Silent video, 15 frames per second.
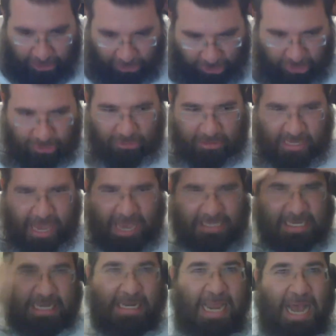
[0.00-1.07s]
2 days
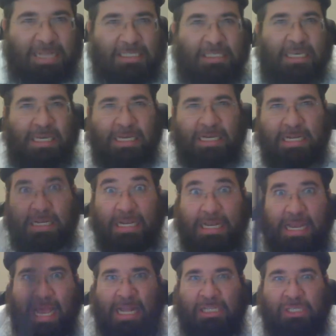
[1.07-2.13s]
and nothing.
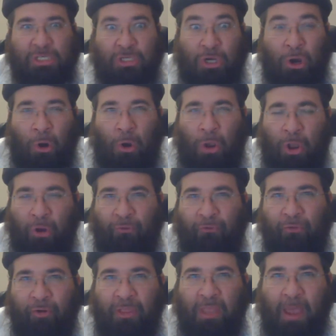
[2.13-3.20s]
Let's go and look
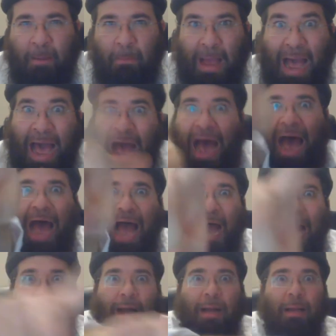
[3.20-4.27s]
for them. Ha
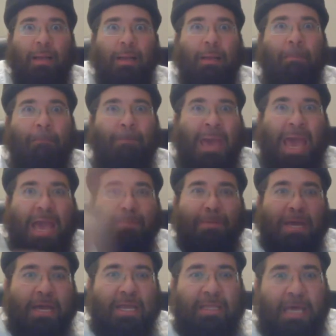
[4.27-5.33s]
ha!
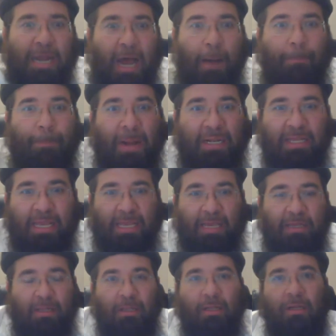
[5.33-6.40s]
Maybe they're up on the
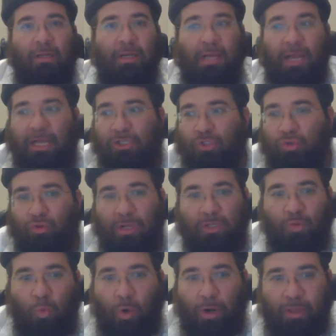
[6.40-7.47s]
hill. As soon as
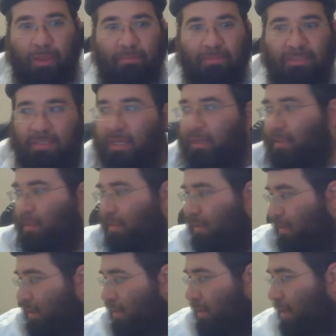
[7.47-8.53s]
one of them said it,
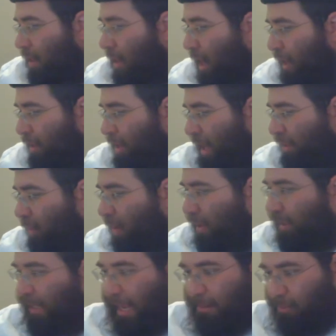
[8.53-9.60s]
another one came